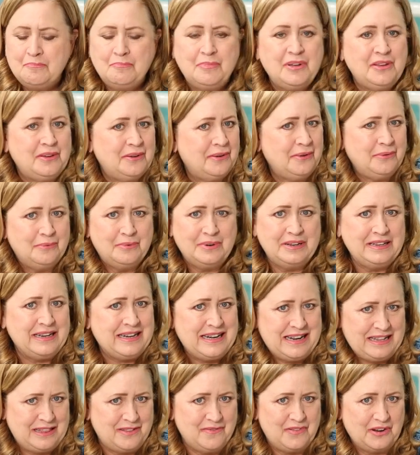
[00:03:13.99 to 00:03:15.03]
But you really
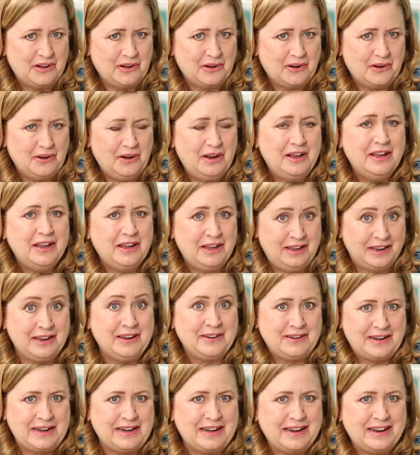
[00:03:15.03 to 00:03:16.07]
need the vinegar.
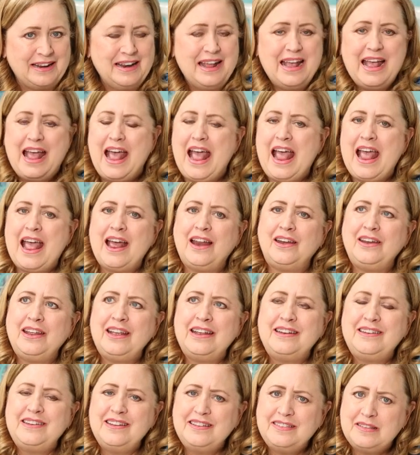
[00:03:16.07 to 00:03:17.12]
You need it. And
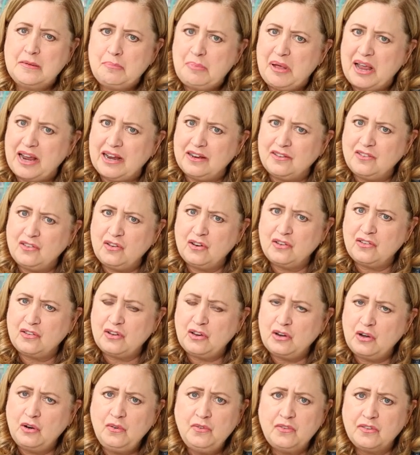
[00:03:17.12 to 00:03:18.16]
it dissipates, so
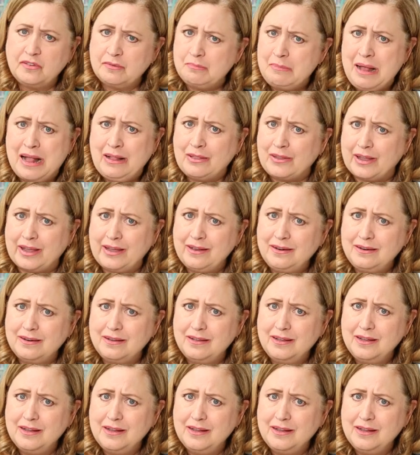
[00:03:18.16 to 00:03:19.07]
you don't smell it